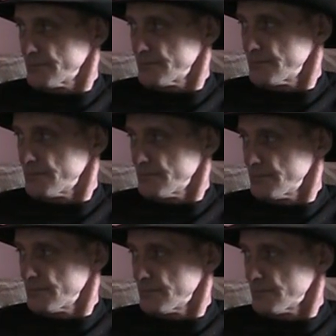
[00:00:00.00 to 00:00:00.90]

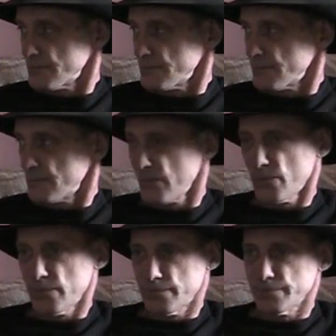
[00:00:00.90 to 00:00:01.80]

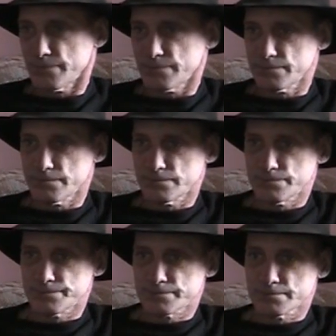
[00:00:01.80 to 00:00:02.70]

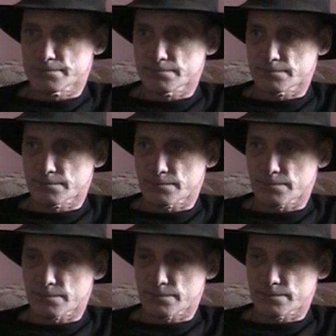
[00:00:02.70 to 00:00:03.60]

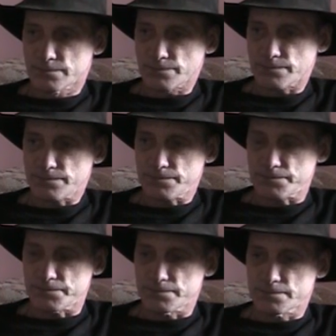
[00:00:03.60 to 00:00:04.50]

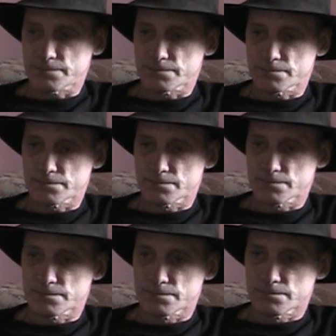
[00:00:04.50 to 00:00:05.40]

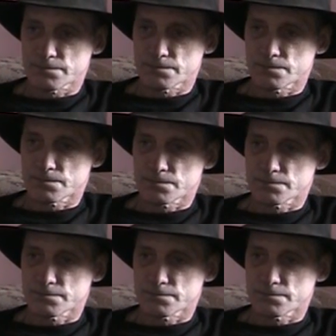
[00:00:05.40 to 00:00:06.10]
No words are spoken by the person on screen.